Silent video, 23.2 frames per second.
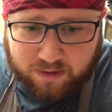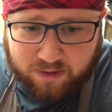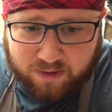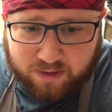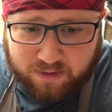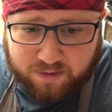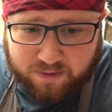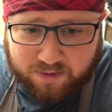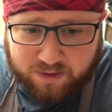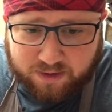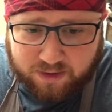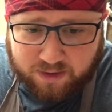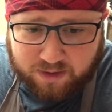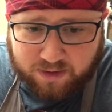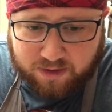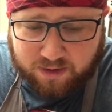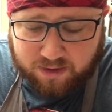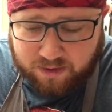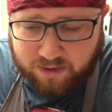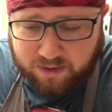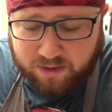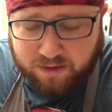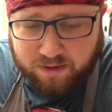
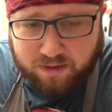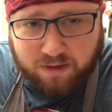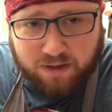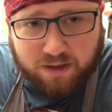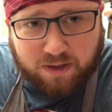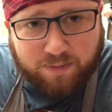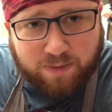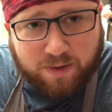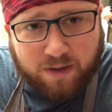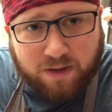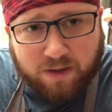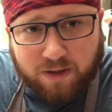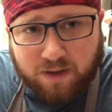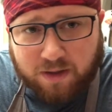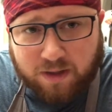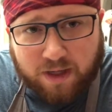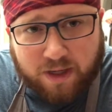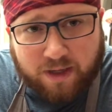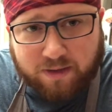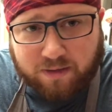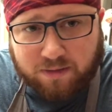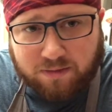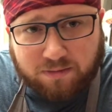the cookie butter.
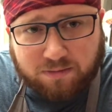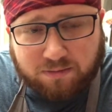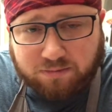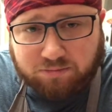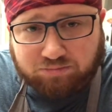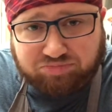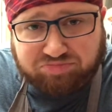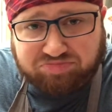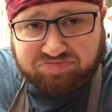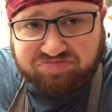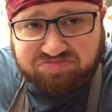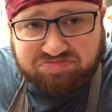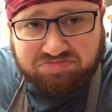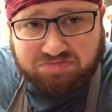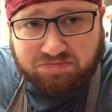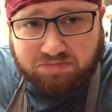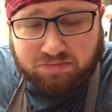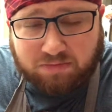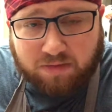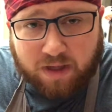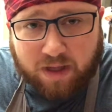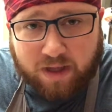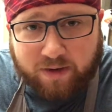I don't
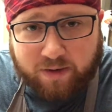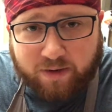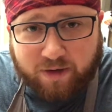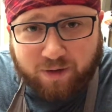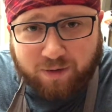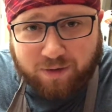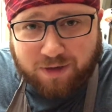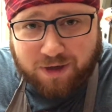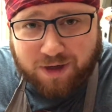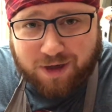know.